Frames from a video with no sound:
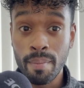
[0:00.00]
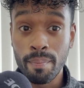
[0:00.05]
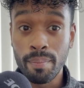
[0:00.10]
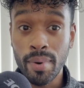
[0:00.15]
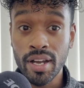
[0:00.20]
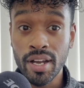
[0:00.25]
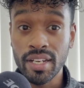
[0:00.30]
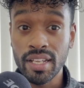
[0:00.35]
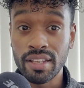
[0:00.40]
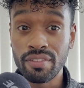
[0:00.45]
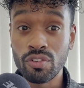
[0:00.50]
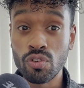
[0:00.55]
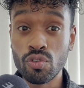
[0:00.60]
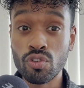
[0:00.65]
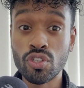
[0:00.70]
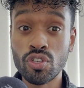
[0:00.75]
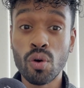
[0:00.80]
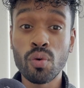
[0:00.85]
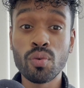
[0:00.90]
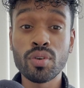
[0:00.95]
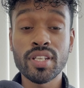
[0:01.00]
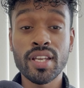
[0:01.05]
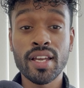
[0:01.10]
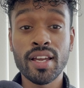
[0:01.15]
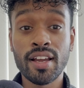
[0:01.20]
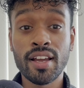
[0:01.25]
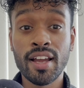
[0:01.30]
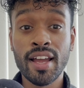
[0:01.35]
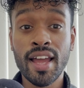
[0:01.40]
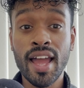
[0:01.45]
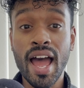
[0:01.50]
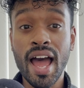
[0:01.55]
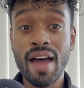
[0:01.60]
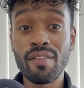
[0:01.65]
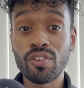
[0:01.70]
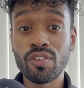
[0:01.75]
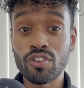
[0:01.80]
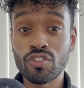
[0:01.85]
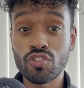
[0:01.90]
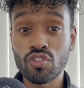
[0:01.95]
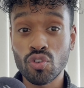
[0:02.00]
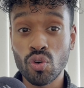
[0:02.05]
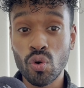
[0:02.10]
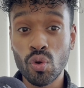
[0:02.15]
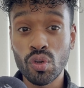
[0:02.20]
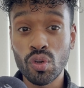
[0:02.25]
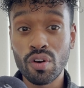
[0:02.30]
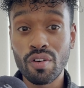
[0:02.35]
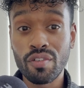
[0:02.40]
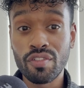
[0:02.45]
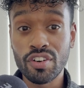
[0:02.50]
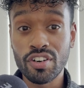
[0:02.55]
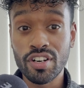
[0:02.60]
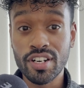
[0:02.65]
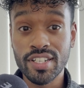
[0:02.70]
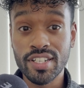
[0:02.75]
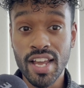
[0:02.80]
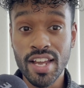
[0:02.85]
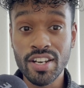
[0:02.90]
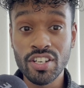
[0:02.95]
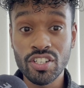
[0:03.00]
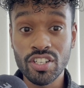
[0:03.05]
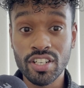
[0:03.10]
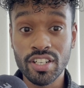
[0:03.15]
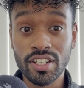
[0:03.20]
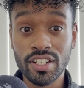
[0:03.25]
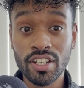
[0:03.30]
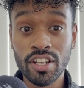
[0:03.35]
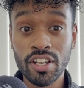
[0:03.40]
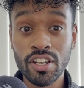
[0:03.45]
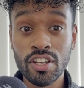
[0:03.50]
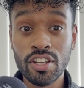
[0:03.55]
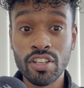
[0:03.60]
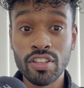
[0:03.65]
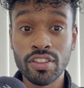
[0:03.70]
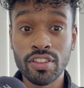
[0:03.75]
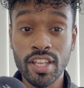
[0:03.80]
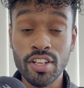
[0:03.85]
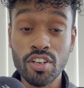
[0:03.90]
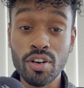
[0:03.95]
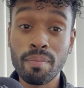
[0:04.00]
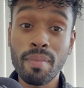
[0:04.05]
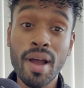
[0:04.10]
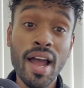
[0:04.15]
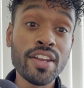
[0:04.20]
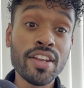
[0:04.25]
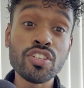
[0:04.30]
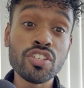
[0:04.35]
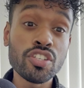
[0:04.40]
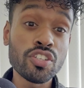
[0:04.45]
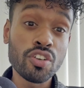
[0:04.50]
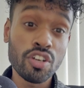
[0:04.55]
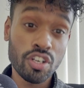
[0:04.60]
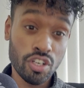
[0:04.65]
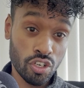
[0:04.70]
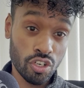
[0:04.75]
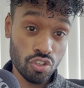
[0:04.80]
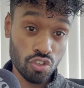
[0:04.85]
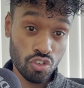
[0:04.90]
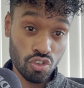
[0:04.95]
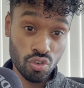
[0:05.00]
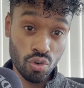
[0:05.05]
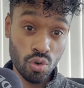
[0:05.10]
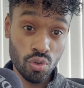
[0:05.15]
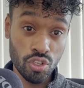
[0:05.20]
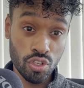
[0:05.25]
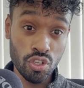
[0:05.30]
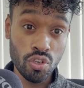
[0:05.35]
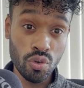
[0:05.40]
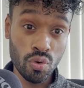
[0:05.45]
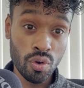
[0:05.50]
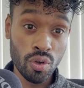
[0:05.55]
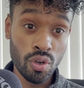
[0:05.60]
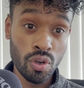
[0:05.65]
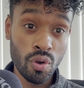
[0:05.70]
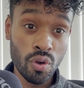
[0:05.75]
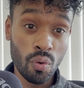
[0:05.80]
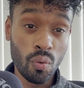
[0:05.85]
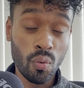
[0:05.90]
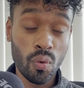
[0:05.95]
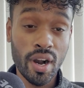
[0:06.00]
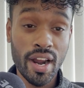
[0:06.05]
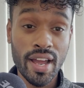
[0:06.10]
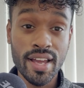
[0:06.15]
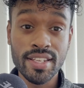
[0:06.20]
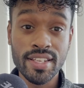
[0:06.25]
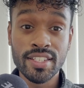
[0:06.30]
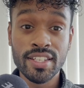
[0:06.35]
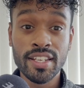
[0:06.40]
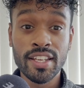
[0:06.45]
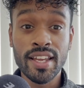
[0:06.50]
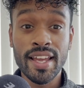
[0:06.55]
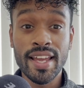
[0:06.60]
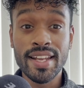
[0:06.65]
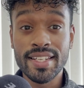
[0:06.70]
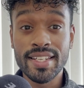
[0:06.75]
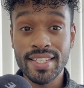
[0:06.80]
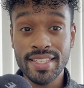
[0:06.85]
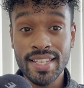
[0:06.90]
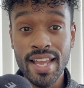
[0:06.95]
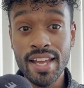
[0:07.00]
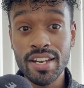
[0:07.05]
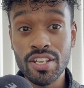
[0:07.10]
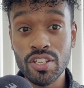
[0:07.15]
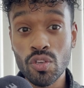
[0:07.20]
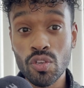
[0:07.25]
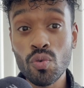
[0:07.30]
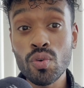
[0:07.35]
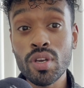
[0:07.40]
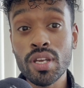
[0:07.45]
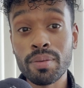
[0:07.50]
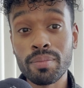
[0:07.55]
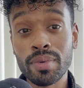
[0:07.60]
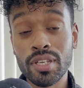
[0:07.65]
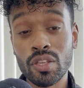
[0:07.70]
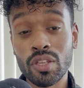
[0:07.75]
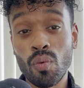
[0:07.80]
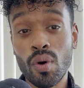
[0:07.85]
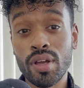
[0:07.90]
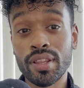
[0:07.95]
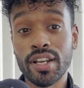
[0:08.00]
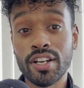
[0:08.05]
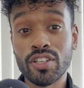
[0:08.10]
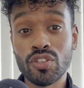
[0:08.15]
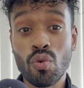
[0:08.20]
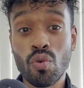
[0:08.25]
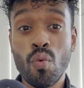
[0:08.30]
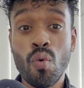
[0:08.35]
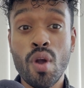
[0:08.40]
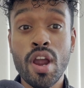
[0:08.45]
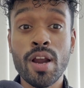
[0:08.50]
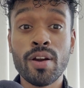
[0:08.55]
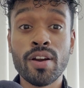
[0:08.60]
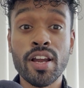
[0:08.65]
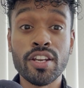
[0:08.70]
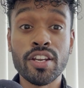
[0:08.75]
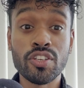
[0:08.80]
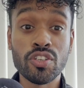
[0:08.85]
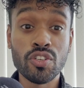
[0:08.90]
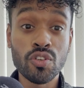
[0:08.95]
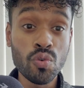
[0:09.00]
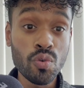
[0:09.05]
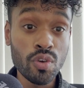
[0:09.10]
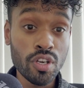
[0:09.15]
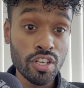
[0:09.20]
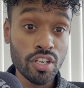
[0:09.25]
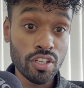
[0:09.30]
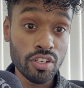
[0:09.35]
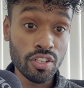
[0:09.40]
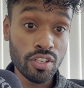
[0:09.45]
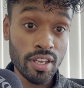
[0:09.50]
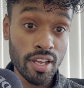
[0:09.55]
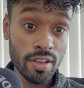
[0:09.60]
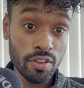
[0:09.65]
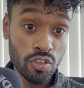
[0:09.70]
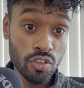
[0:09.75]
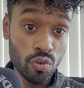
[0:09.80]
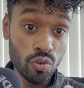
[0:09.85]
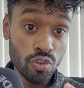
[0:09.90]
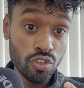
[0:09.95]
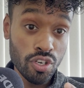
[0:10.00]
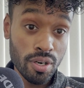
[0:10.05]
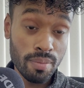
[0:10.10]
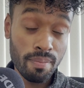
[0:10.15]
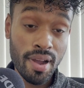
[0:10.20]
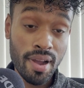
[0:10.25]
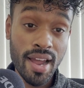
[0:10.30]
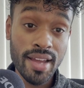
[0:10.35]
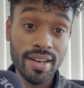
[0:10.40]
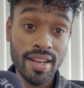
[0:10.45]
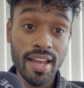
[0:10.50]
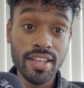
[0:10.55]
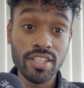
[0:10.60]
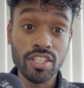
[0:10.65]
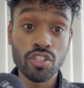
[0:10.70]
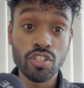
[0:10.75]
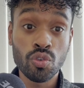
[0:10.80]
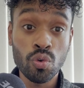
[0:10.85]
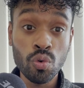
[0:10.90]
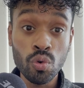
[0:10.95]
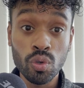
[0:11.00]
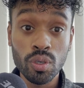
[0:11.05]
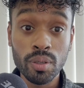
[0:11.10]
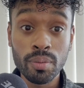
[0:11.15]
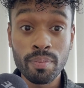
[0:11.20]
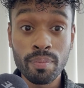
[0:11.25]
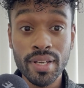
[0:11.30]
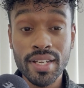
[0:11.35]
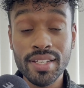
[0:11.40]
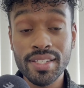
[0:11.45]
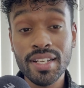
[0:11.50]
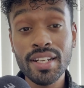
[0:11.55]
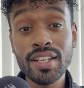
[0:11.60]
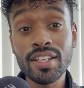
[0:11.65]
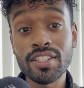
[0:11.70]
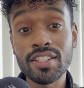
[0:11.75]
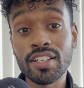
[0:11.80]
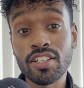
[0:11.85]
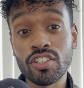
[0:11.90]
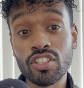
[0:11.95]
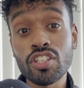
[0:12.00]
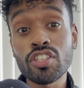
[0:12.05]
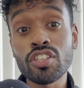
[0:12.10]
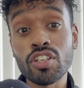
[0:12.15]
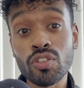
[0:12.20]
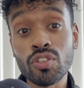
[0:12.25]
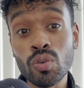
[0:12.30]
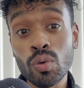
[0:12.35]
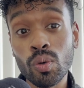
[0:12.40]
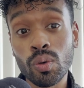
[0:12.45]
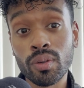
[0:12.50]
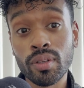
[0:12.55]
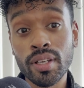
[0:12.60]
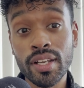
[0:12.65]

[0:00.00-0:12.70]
But if you don't have control over your attention, then your mind is just going to control you. Whereas instead, you can be the one that is aware, and you can use your mind as a tool, because it is just a tool.